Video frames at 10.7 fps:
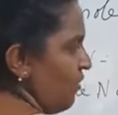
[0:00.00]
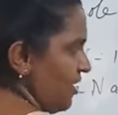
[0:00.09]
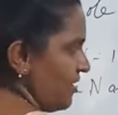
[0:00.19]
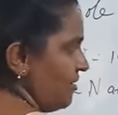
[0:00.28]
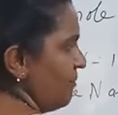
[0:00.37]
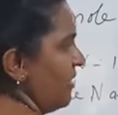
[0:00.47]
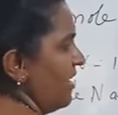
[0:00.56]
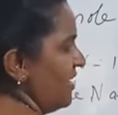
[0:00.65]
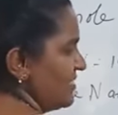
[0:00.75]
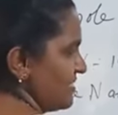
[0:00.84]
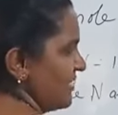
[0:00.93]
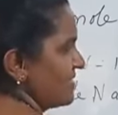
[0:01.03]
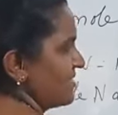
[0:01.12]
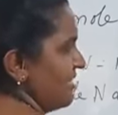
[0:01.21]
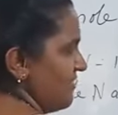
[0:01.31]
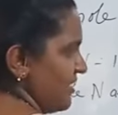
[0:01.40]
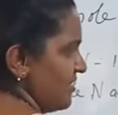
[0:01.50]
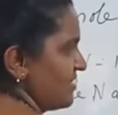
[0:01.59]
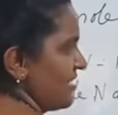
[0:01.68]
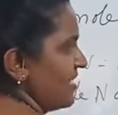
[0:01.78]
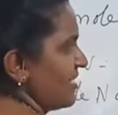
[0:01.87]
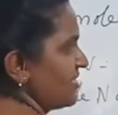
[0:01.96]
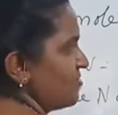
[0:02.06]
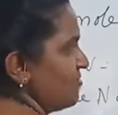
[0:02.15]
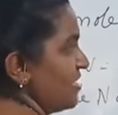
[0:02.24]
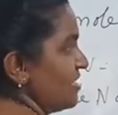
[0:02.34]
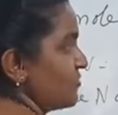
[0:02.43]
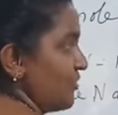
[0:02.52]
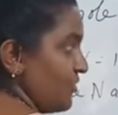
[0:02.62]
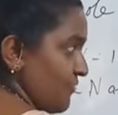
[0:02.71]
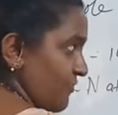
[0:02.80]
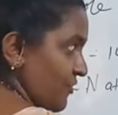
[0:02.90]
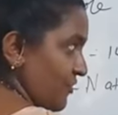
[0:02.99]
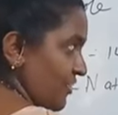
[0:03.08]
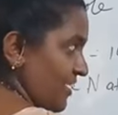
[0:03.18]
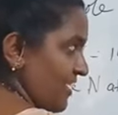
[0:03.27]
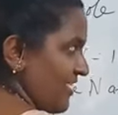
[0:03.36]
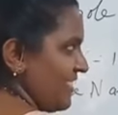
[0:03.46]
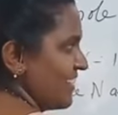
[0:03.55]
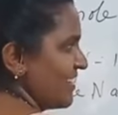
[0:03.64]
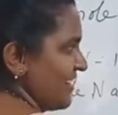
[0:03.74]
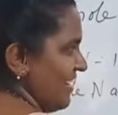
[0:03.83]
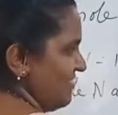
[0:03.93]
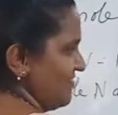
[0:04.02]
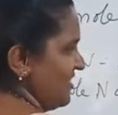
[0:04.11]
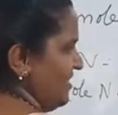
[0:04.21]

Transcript: 1.67 into 10 raised to minus 24 gram.